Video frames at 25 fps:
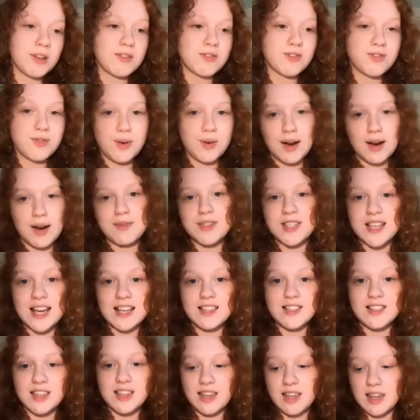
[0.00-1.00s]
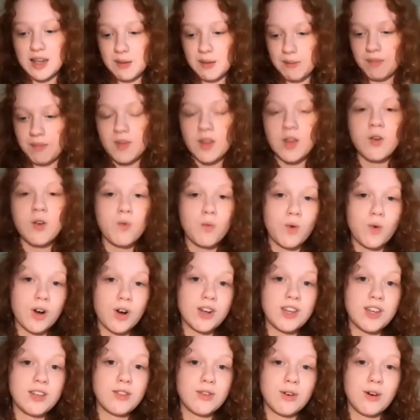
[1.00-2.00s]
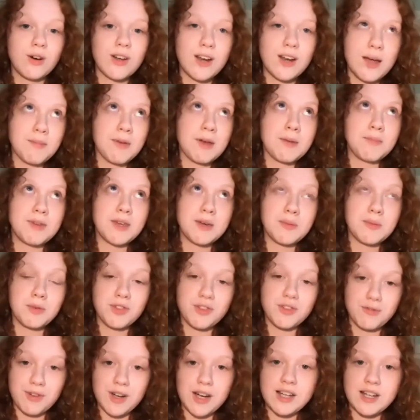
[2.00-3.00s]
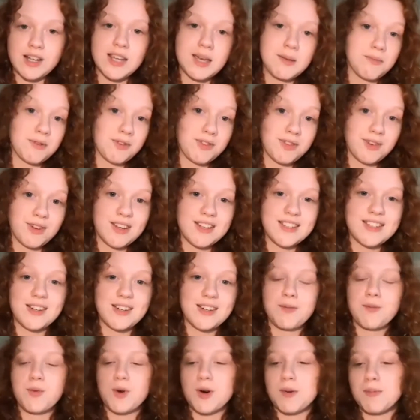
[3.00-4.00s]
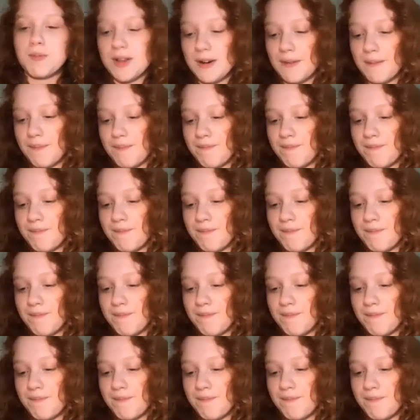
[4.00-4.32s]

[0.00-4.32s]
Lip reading: So I was asking him where he thought I might be able to find a prothonotary warbler.